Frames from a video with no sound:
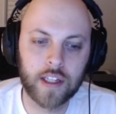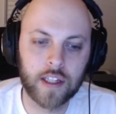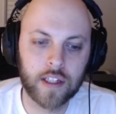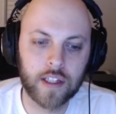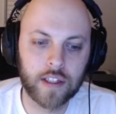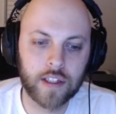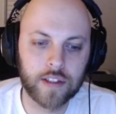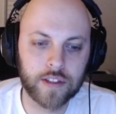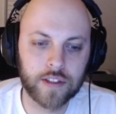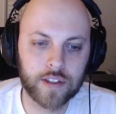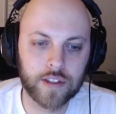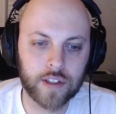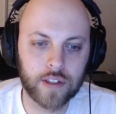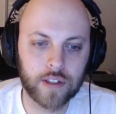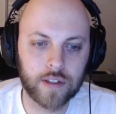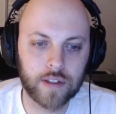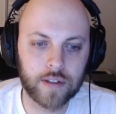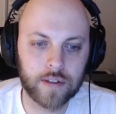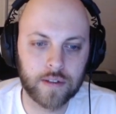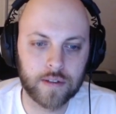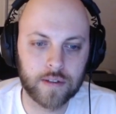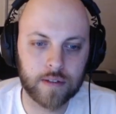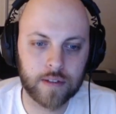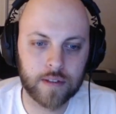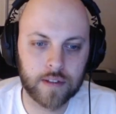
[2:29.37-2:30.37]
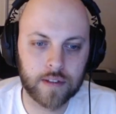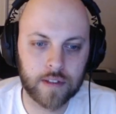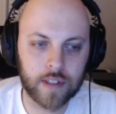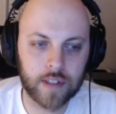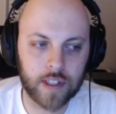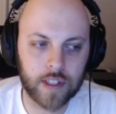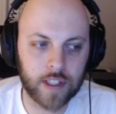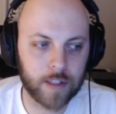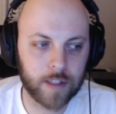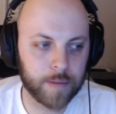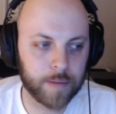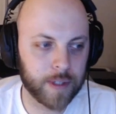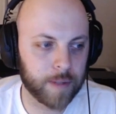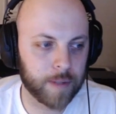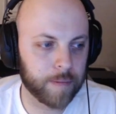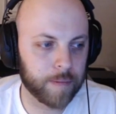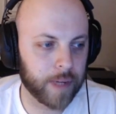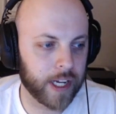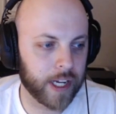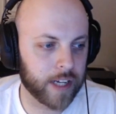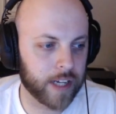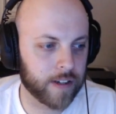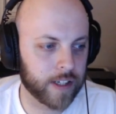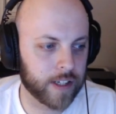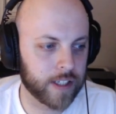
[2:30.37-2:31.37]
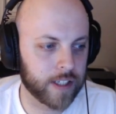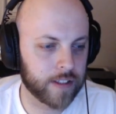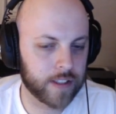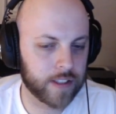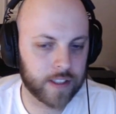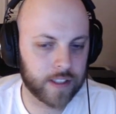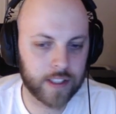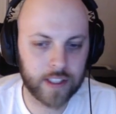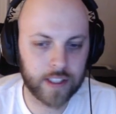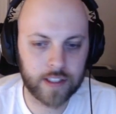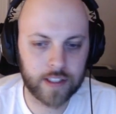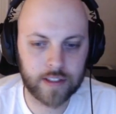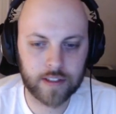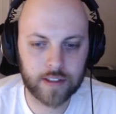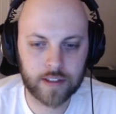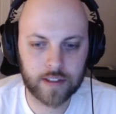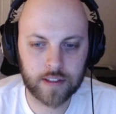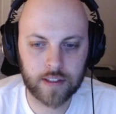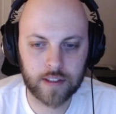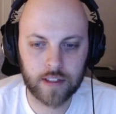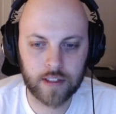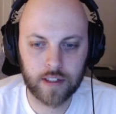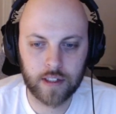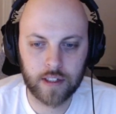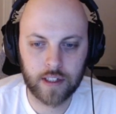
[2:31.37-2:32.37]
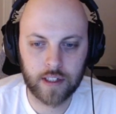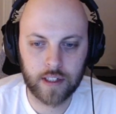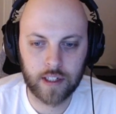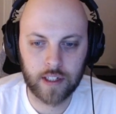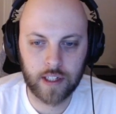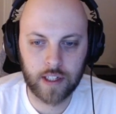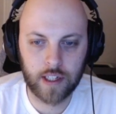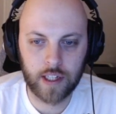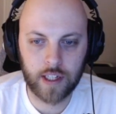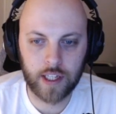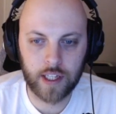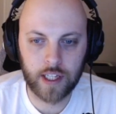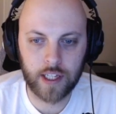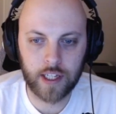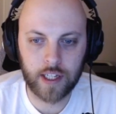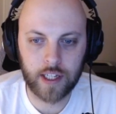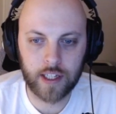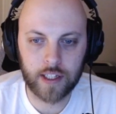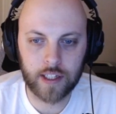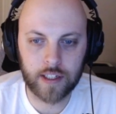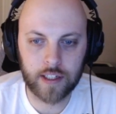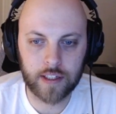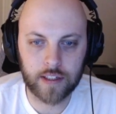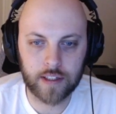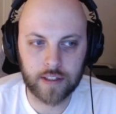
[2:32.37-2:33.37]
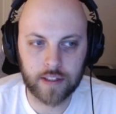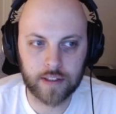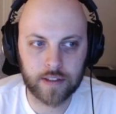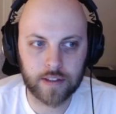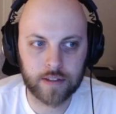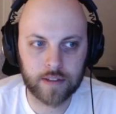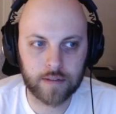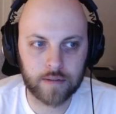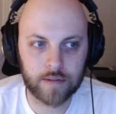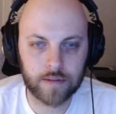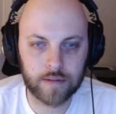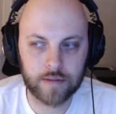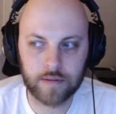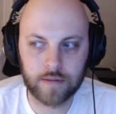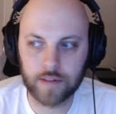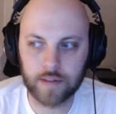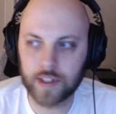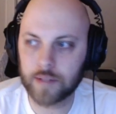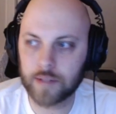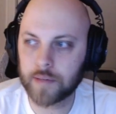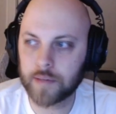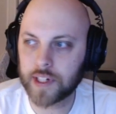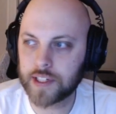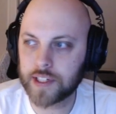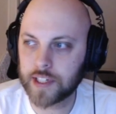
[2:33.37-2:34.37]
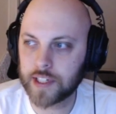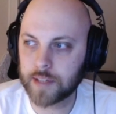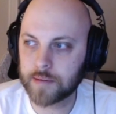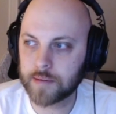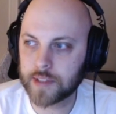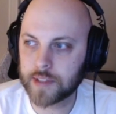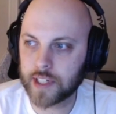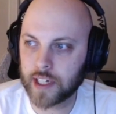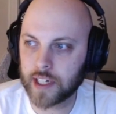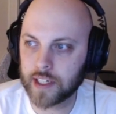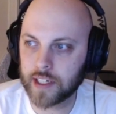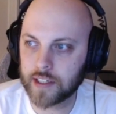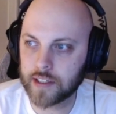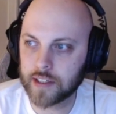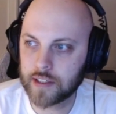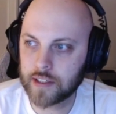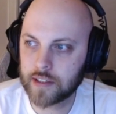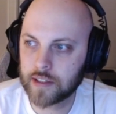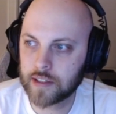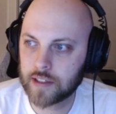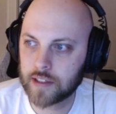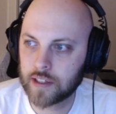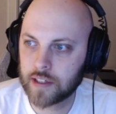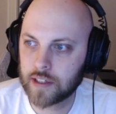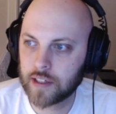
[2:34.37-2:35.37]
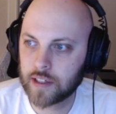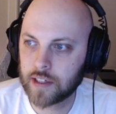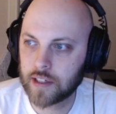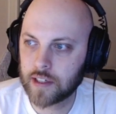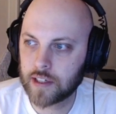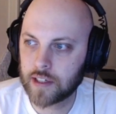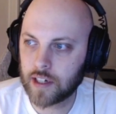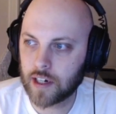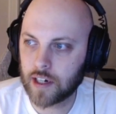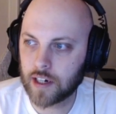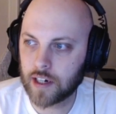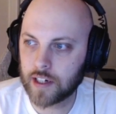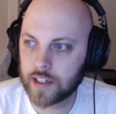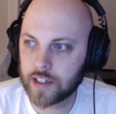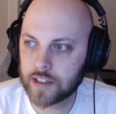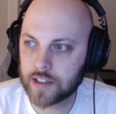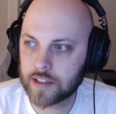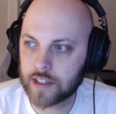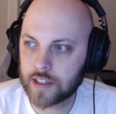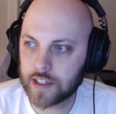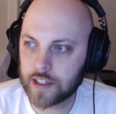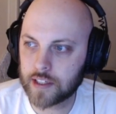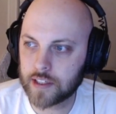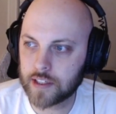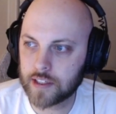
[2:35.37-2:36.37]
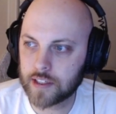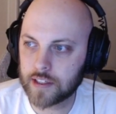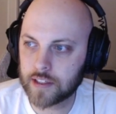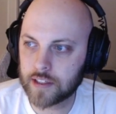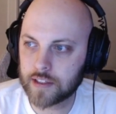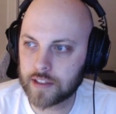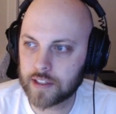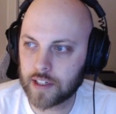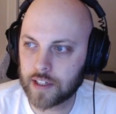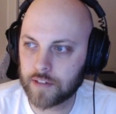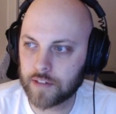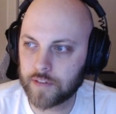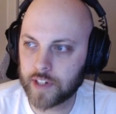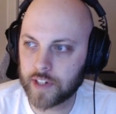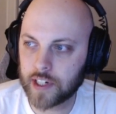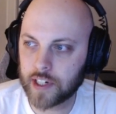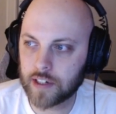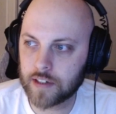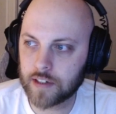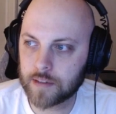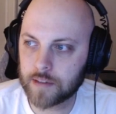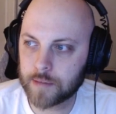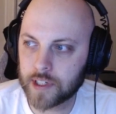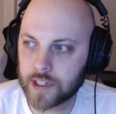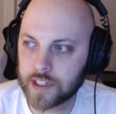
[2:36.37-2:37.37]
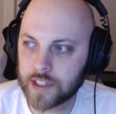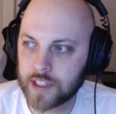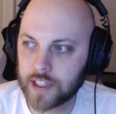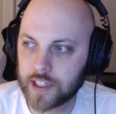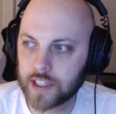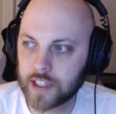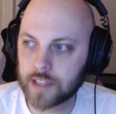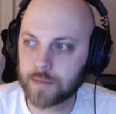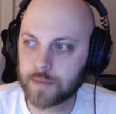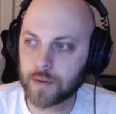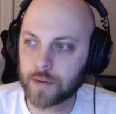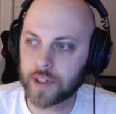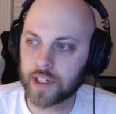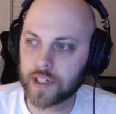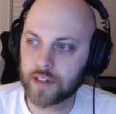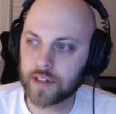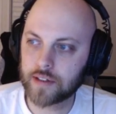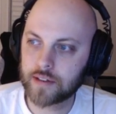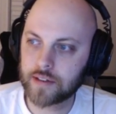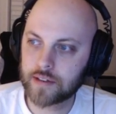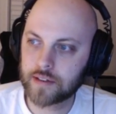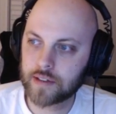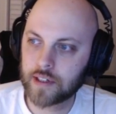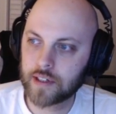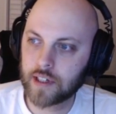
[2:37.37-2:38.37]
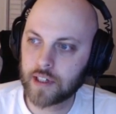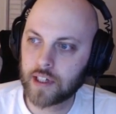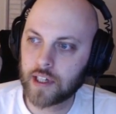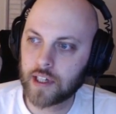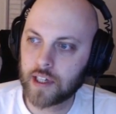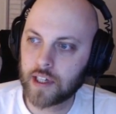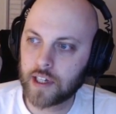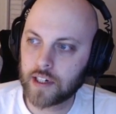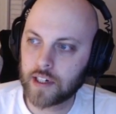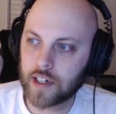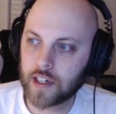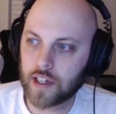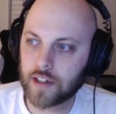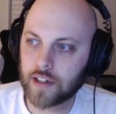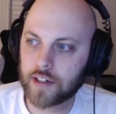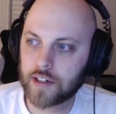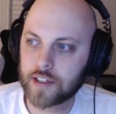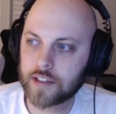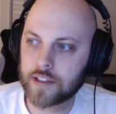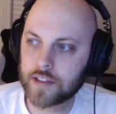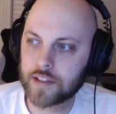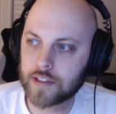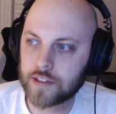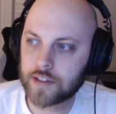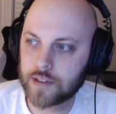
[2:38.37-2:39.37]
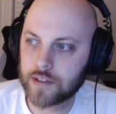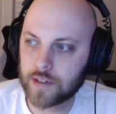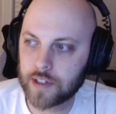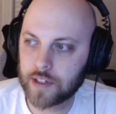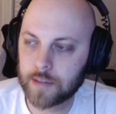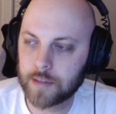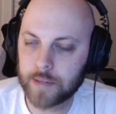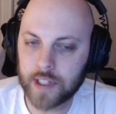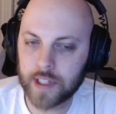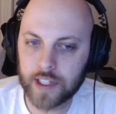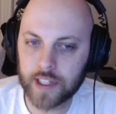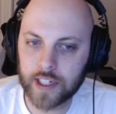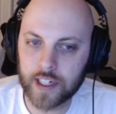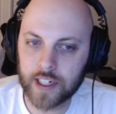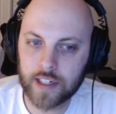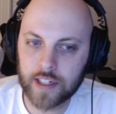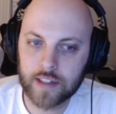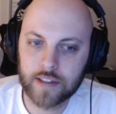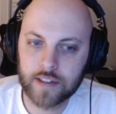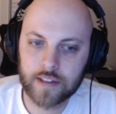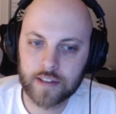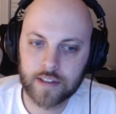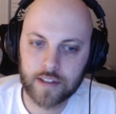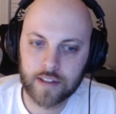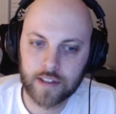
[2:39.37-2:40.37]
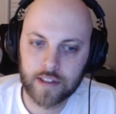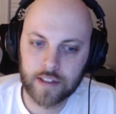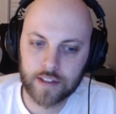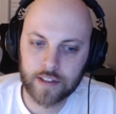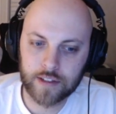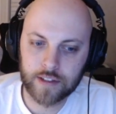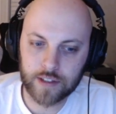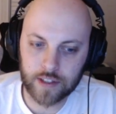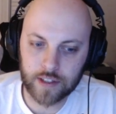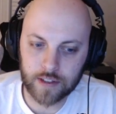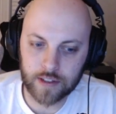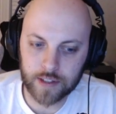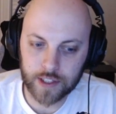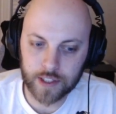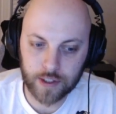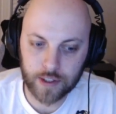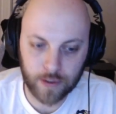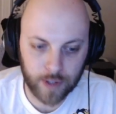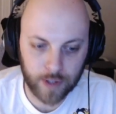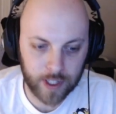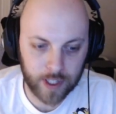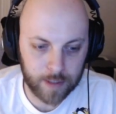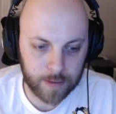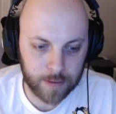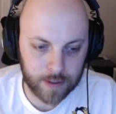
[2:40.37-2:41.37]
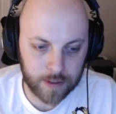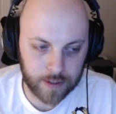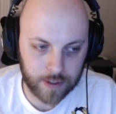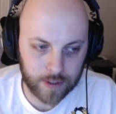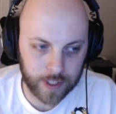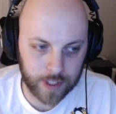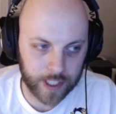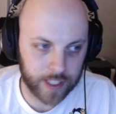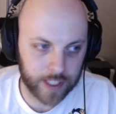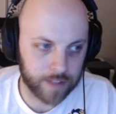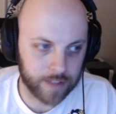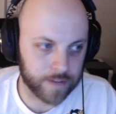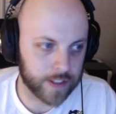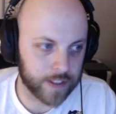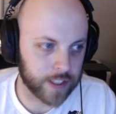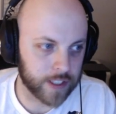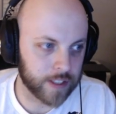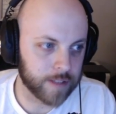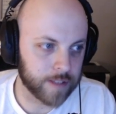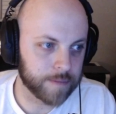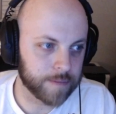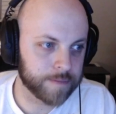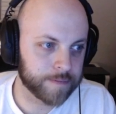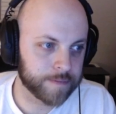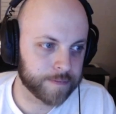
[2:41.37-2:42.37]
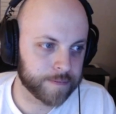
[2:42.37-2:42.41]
So, a little bit of background on this. It is written by James Tynion. Artist is Alvaro Martinez Bueno. Colorist is Jordi Belair. So, incredible creative team.